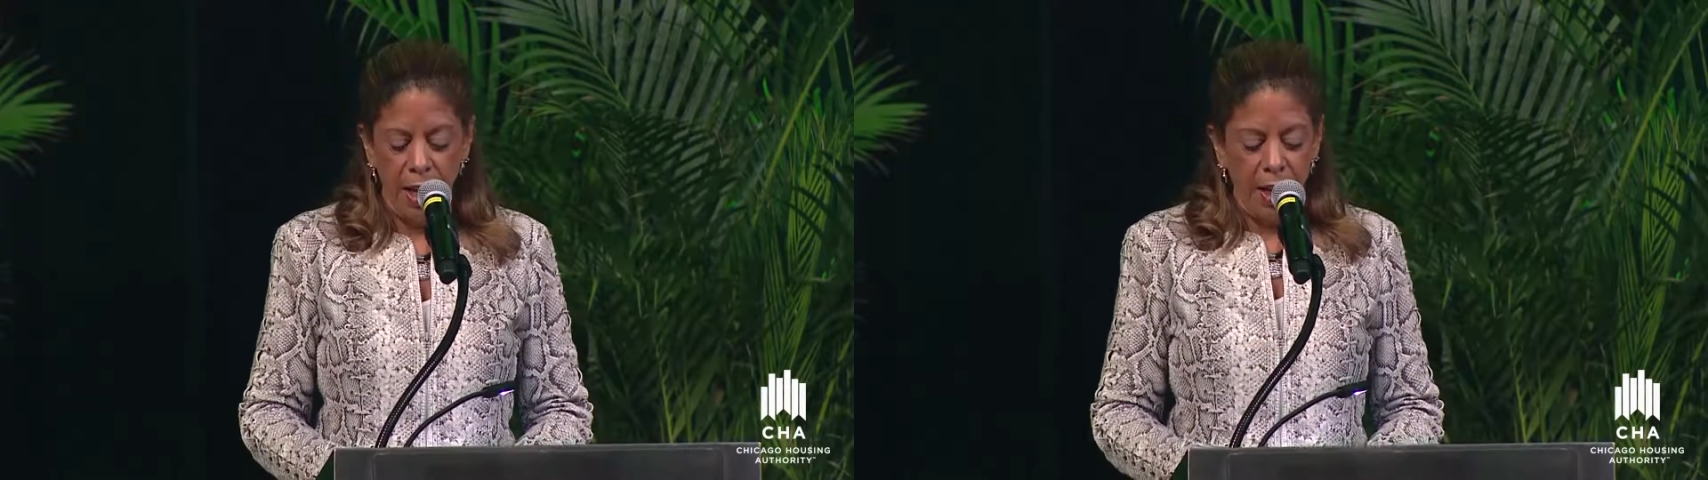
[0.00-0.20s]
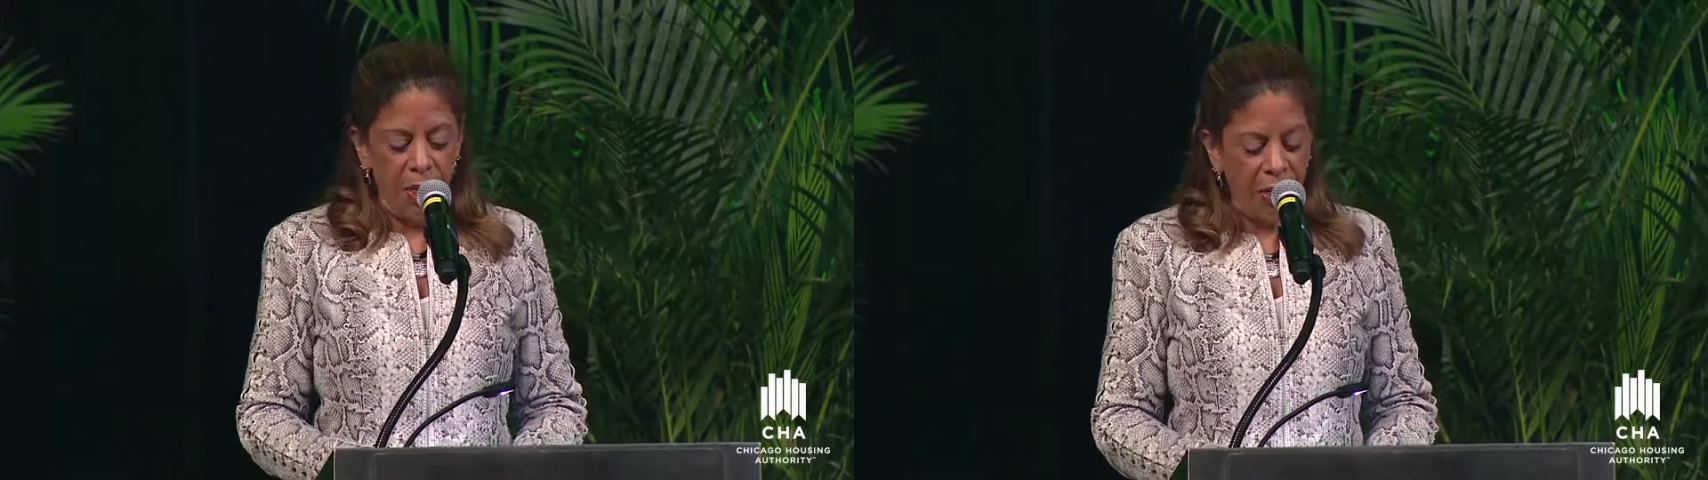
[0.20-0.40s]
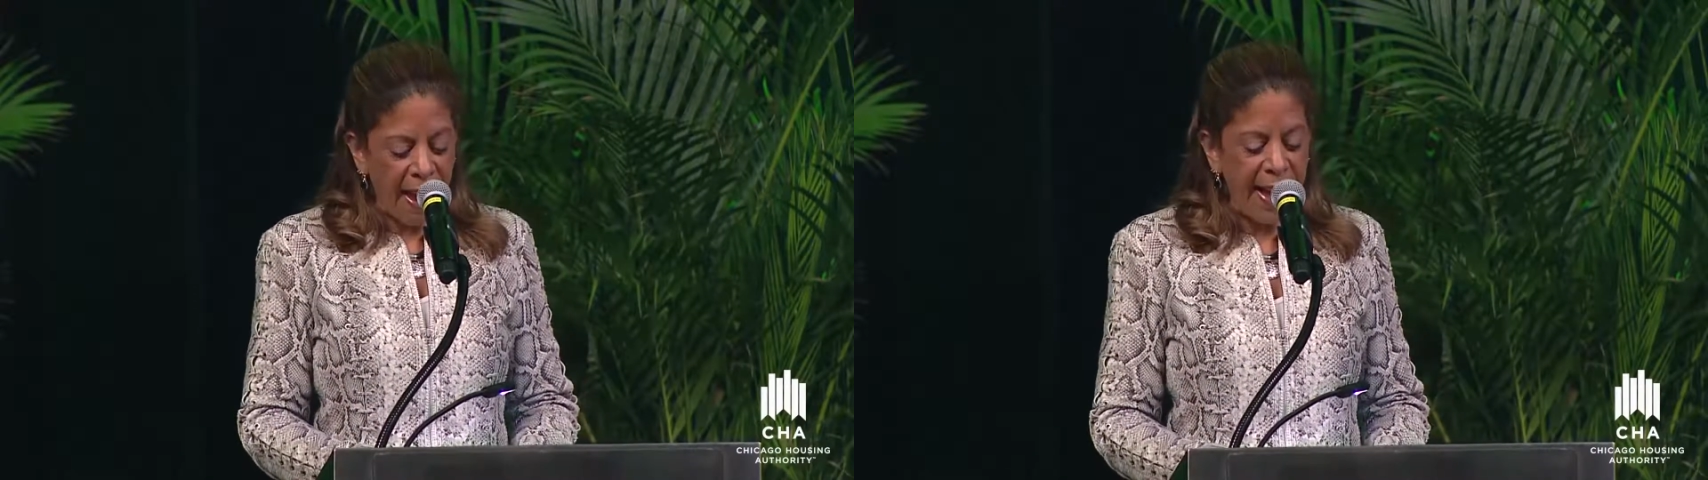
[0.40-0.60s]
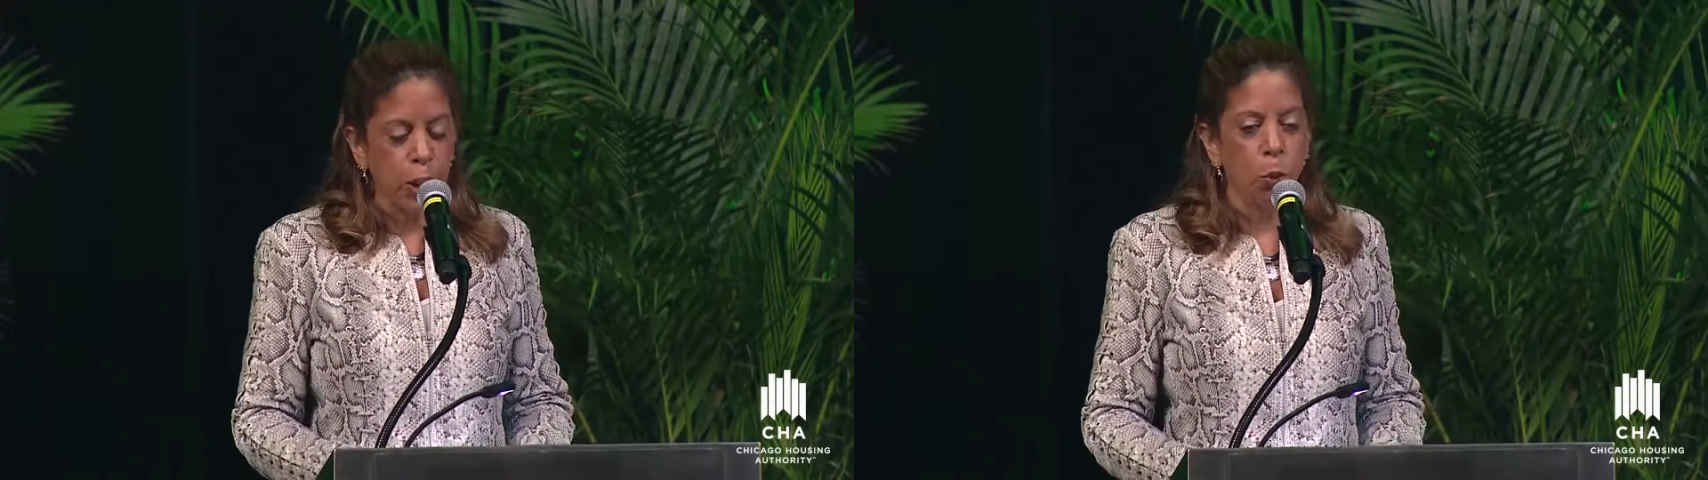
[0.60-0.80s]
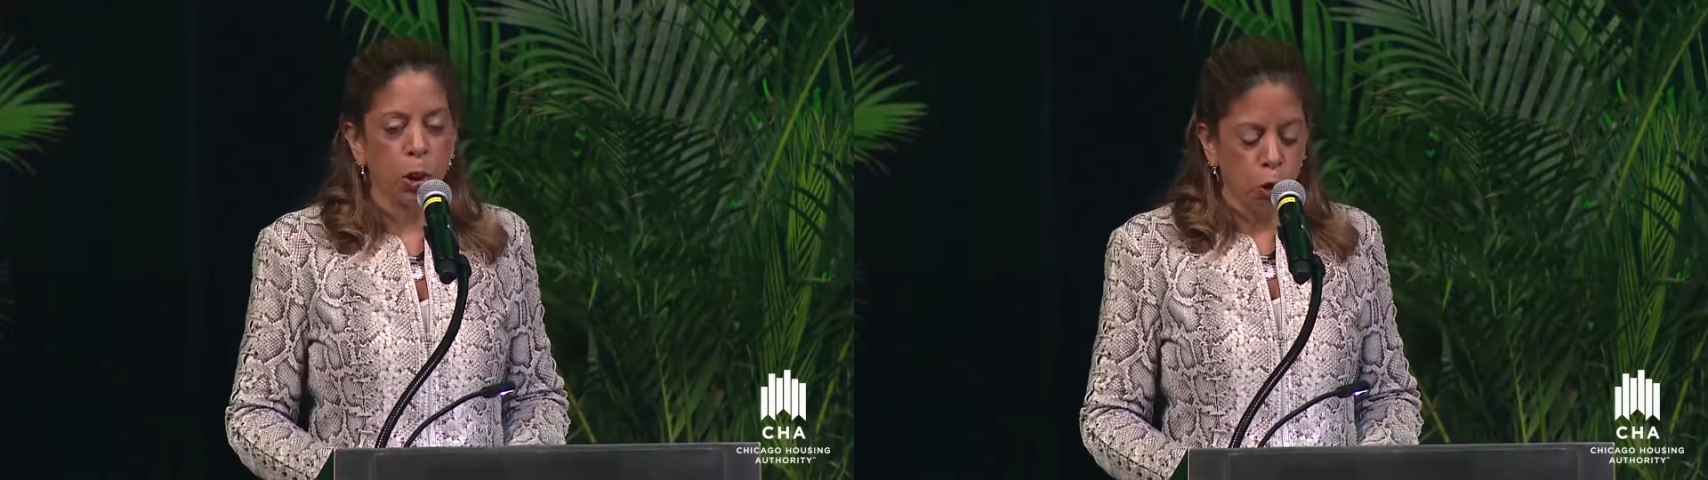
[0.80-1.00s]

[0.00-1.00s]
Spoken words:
That's what